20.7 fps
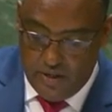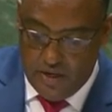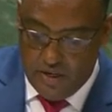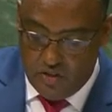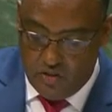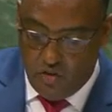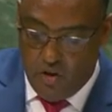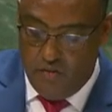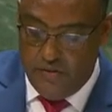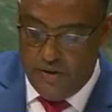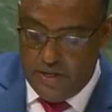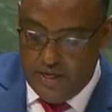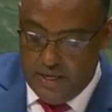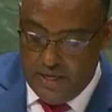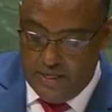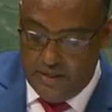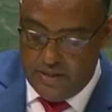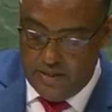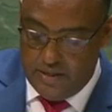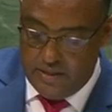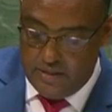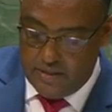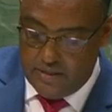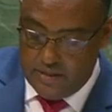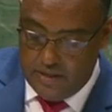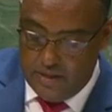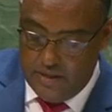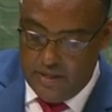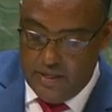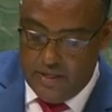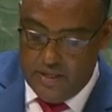in sovereign countries,
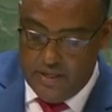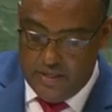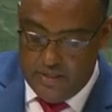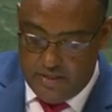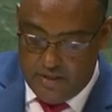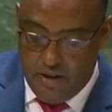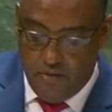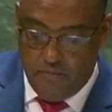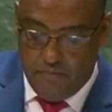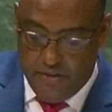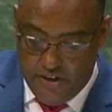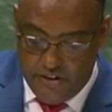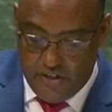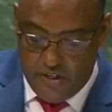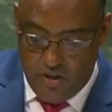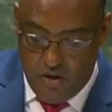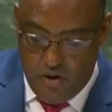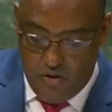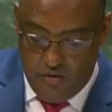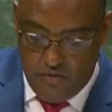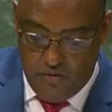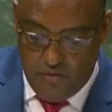subversion